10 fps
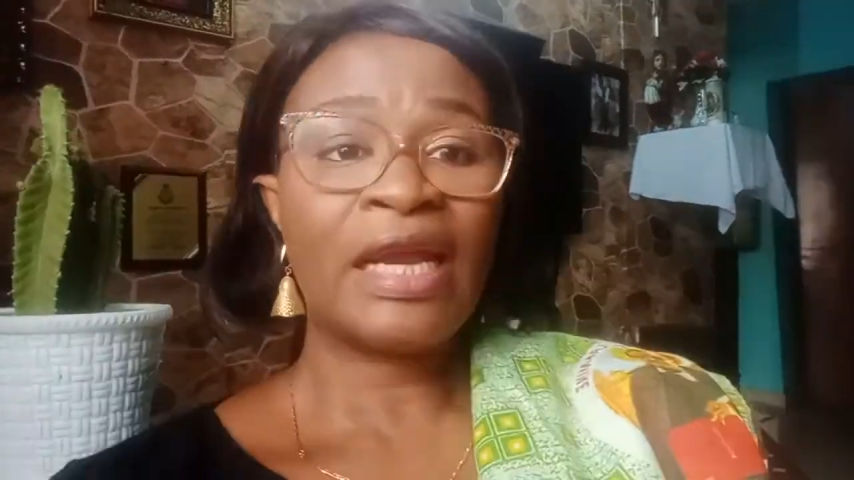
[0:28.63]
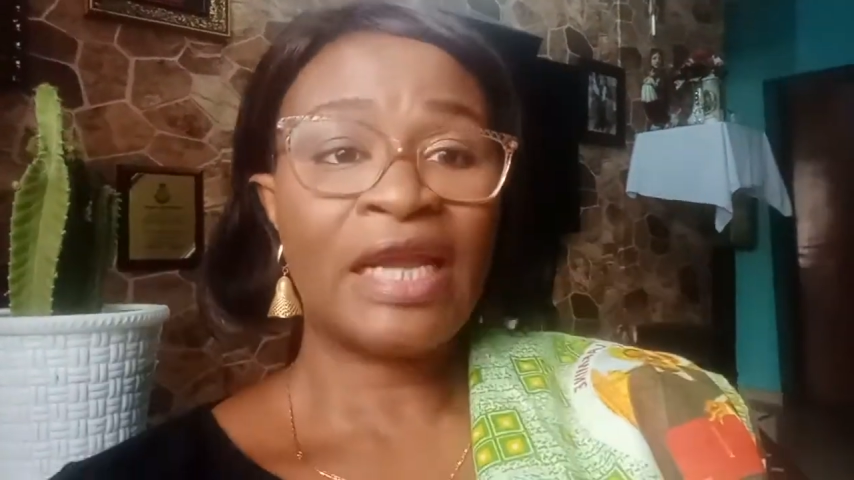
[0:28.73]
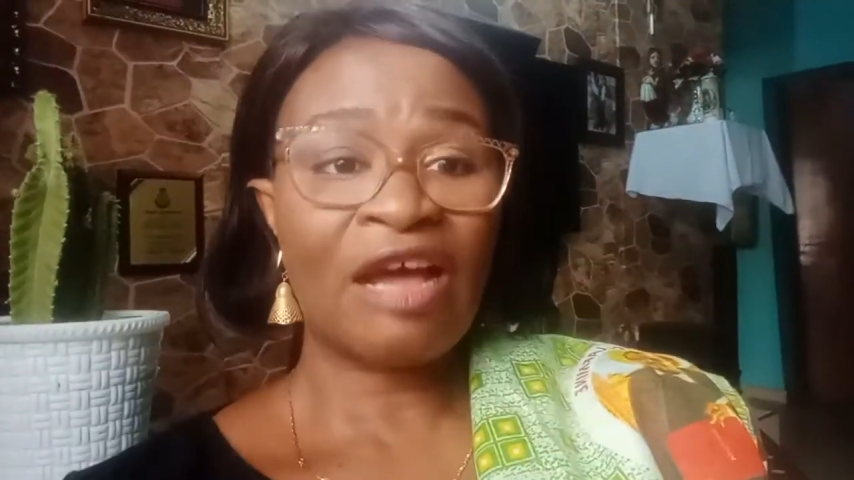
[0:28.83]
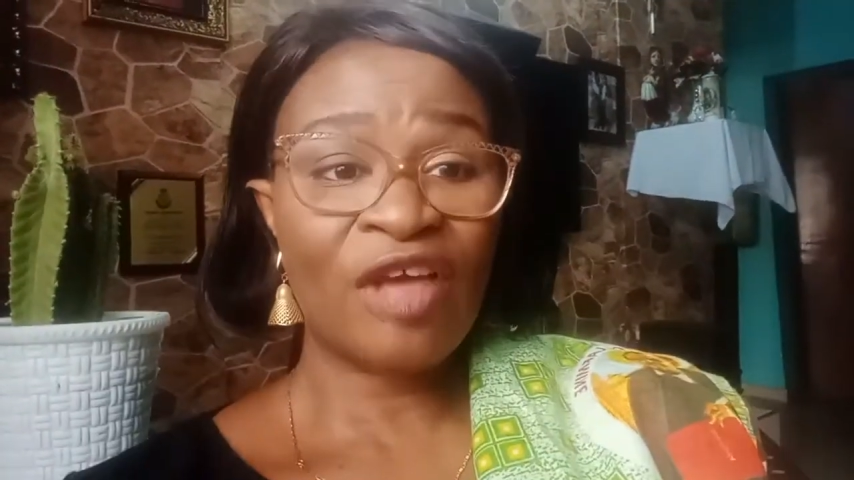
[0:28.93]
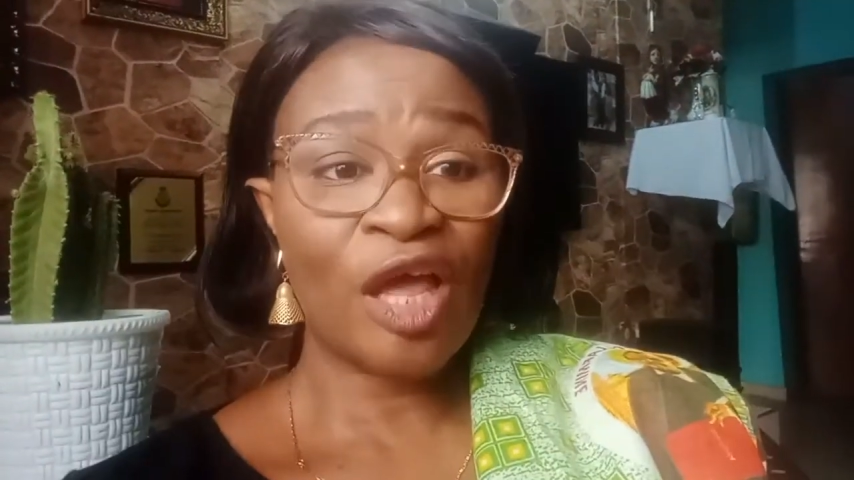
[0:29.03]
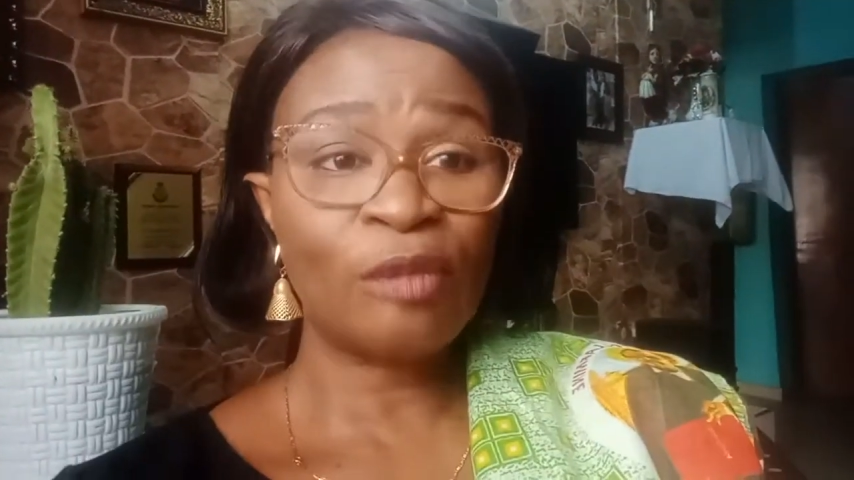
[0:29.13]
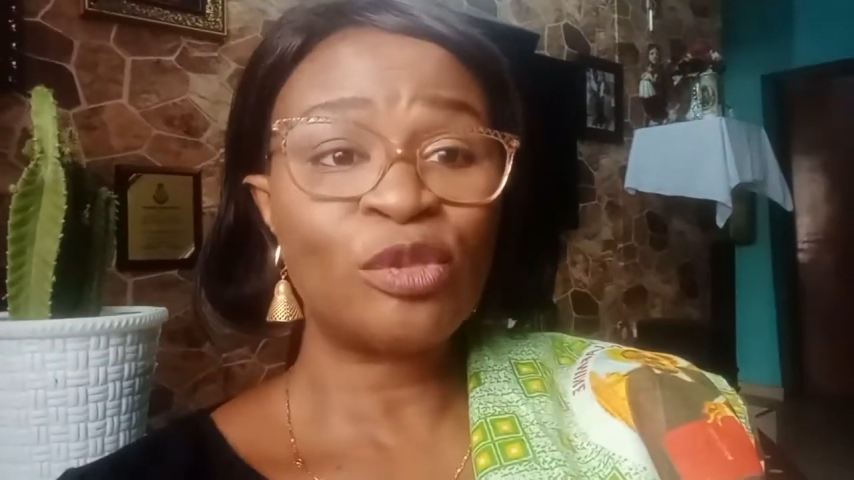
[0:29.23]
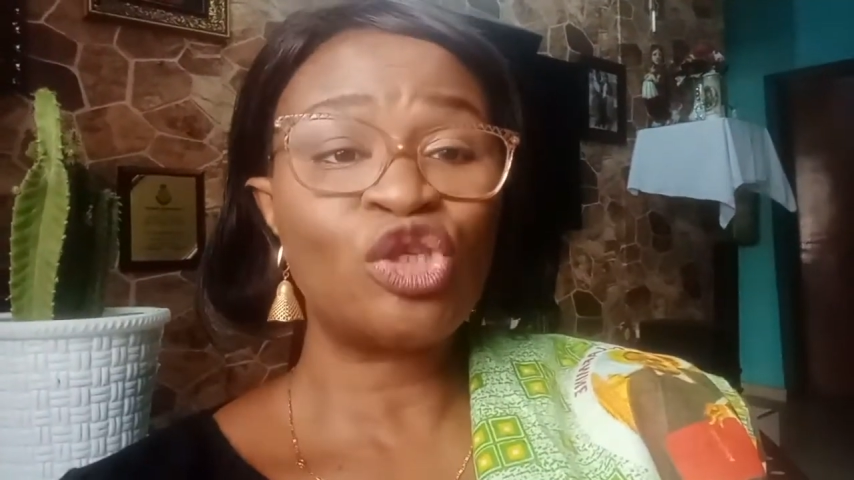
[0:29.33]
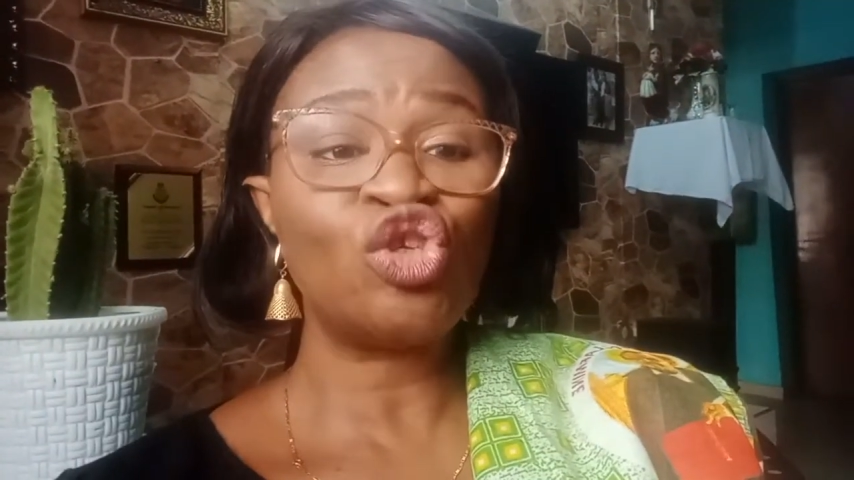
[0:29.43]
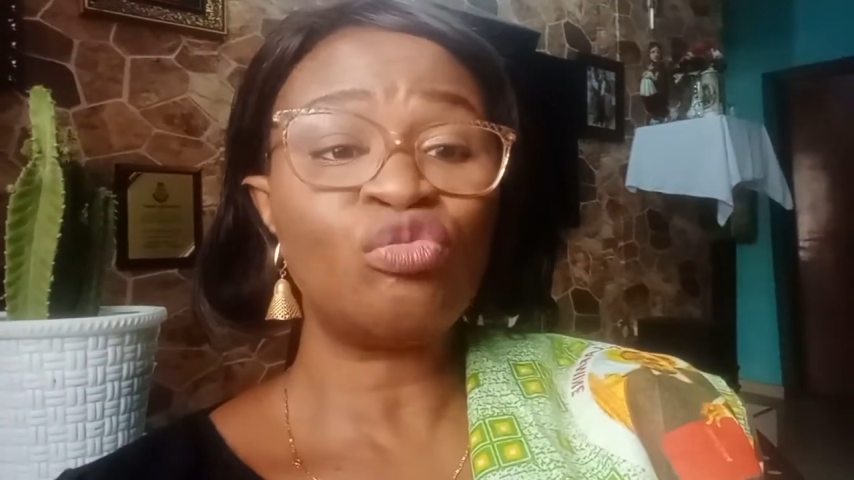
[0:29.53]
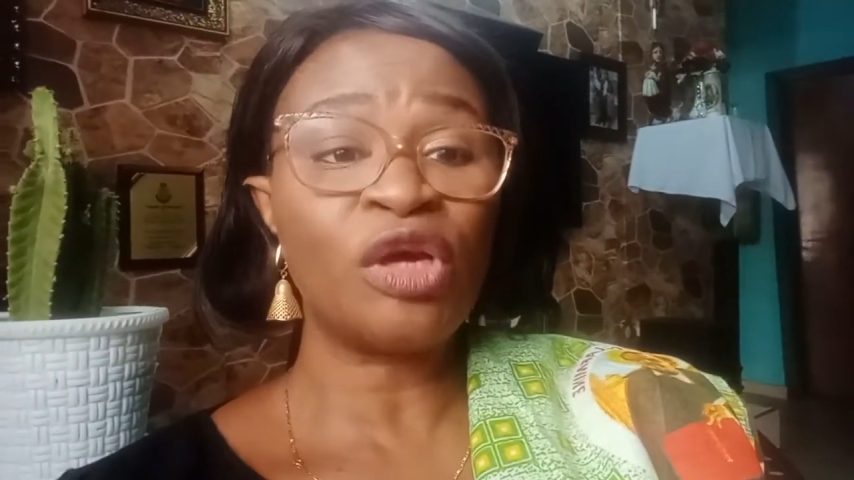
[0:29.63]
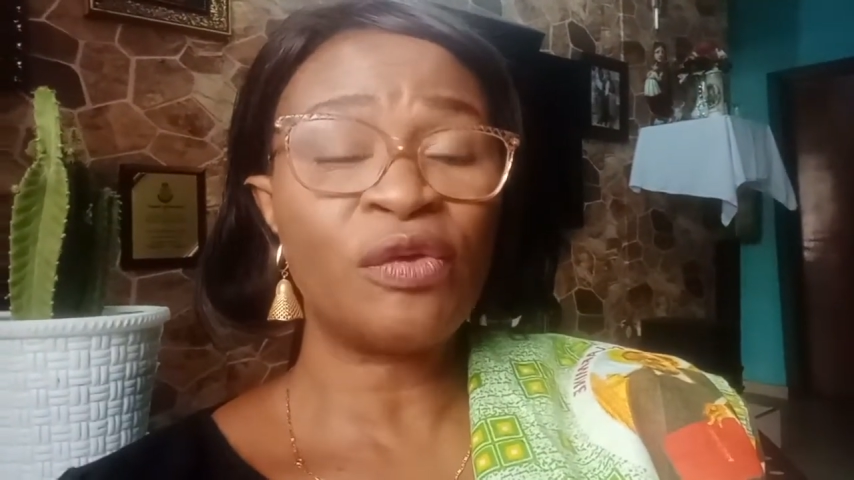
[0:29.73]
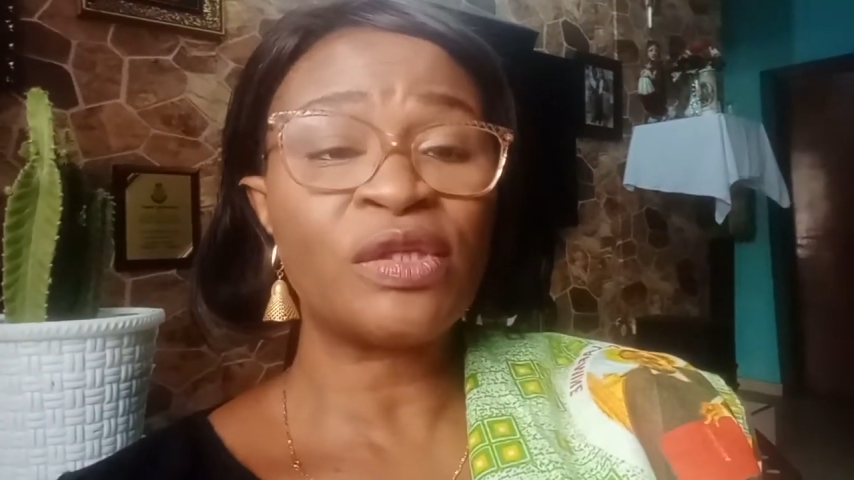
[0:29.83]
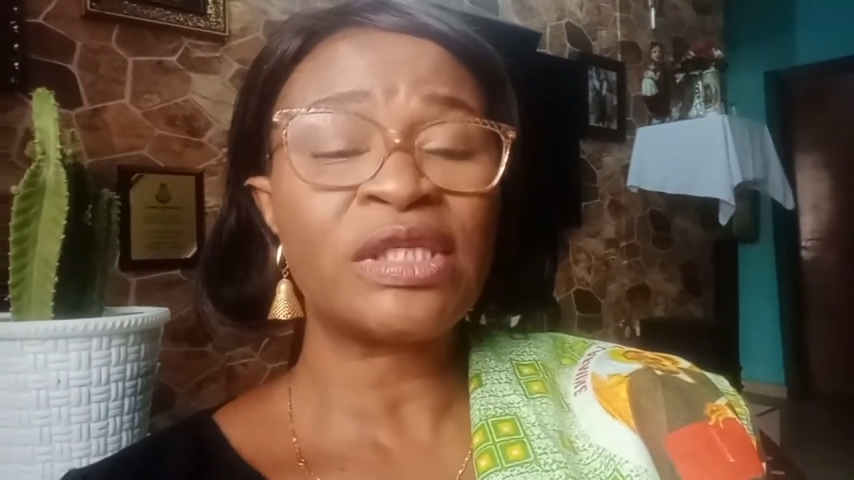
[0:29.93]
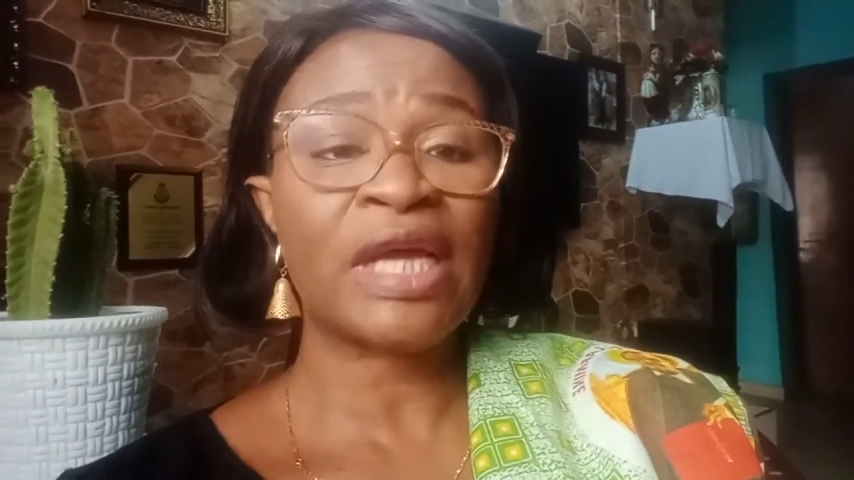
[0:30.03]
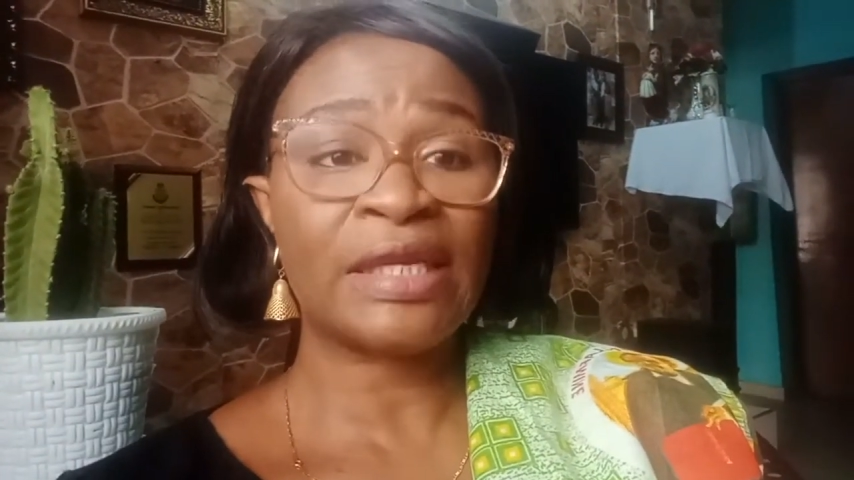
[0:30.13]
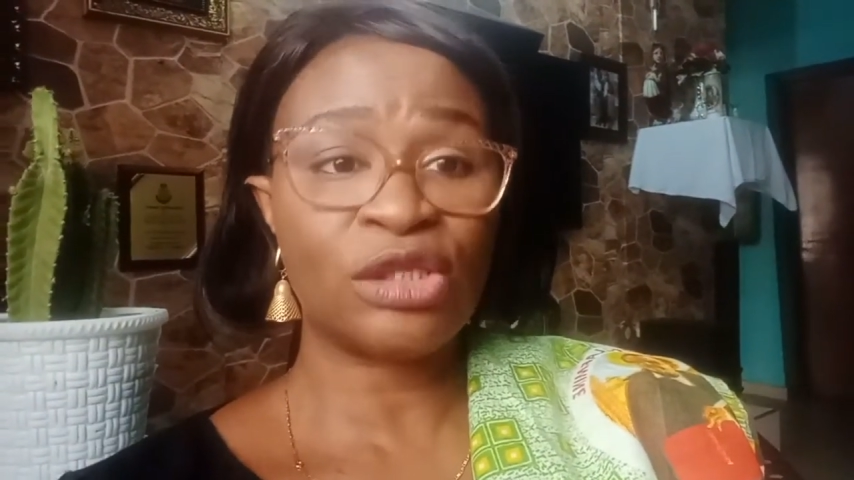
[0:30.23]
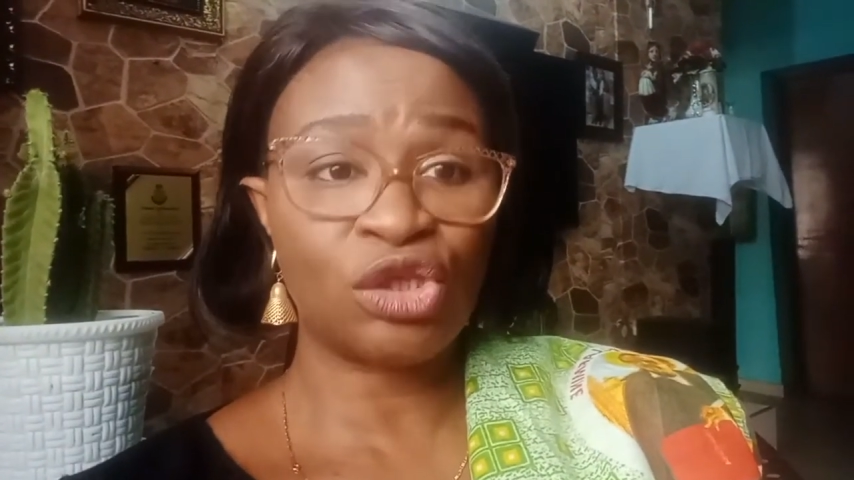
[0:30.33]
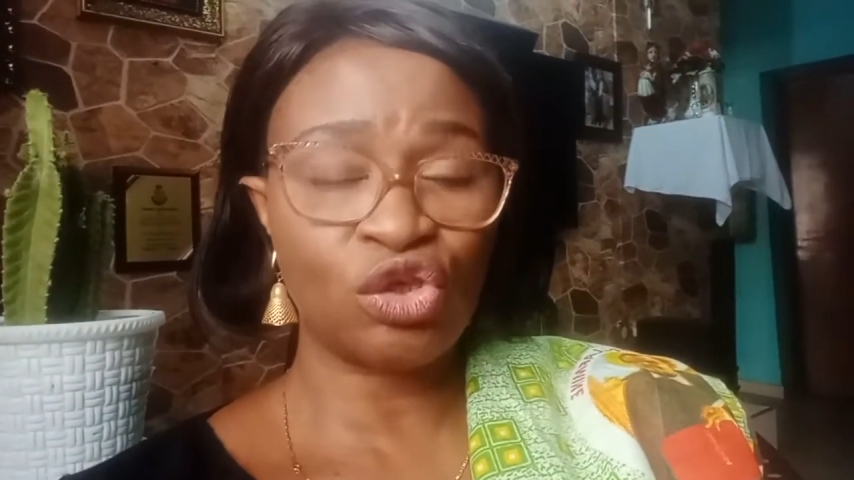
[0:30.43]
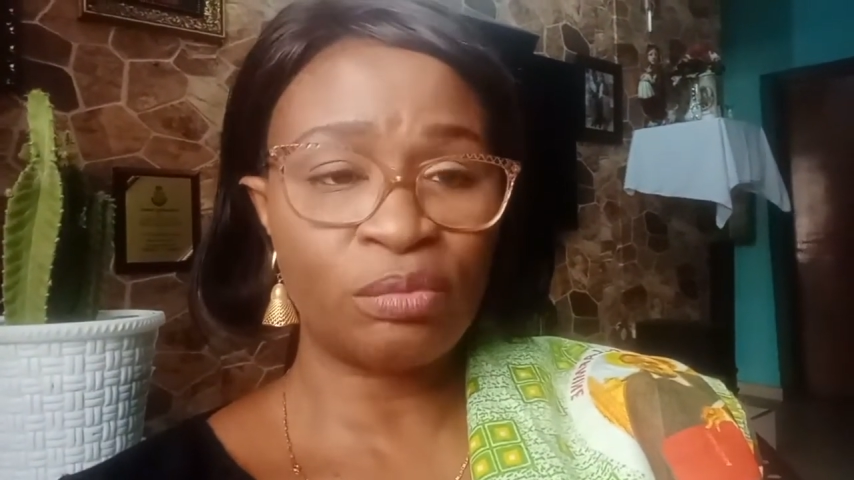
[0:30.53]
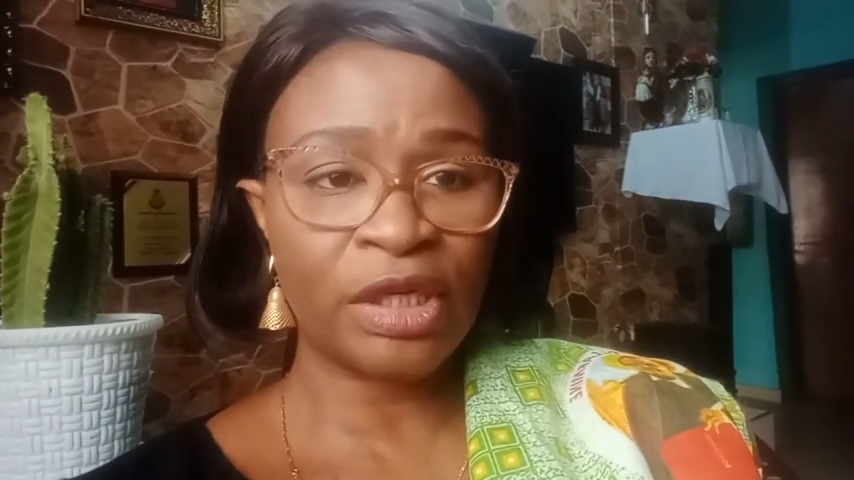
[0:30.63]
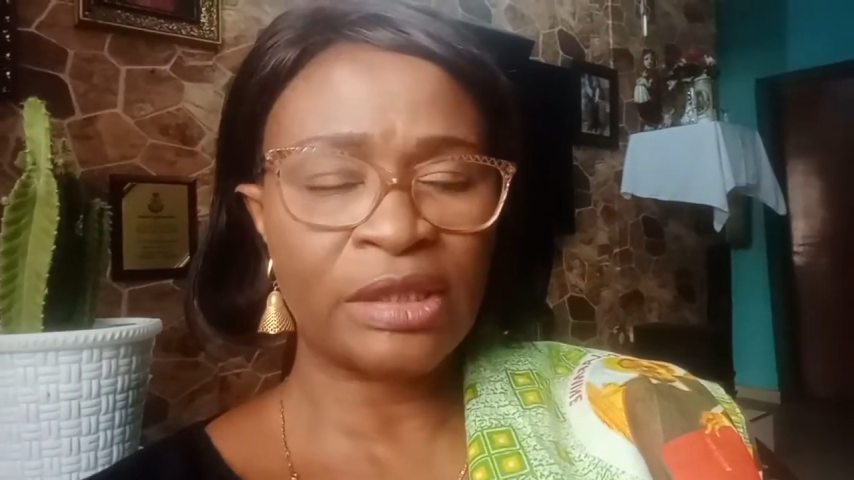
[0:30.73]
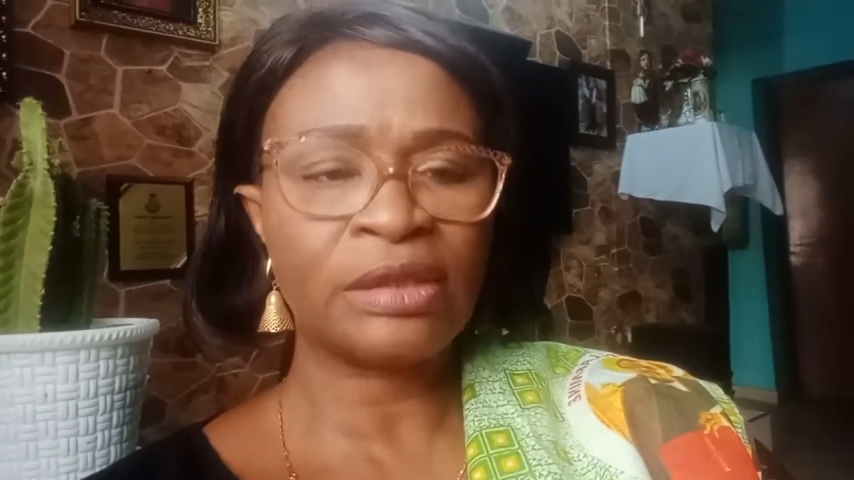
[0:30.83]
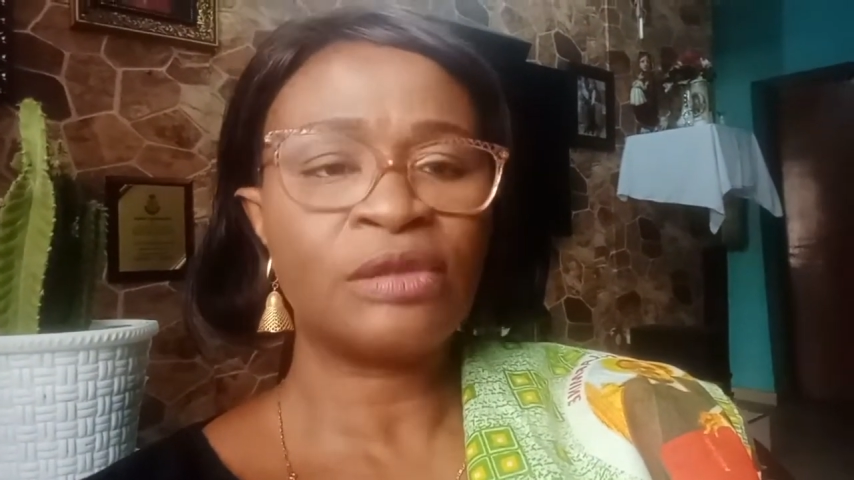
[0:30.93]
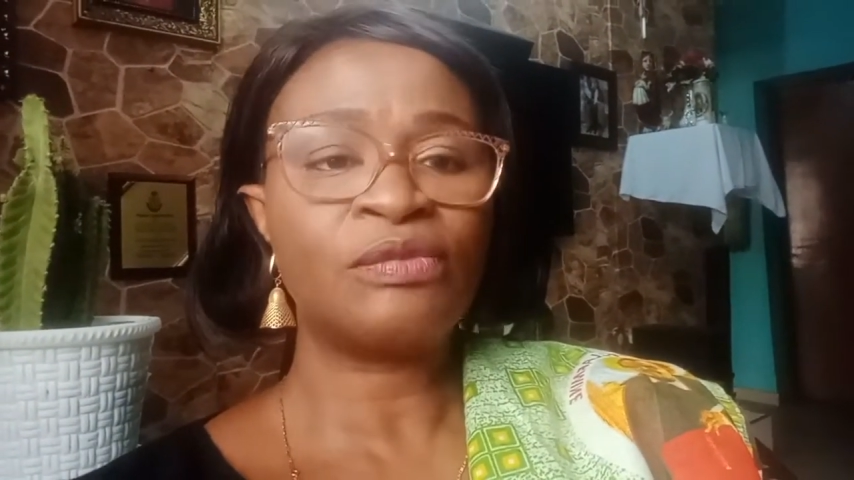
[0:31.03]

and have helped numerous catechumen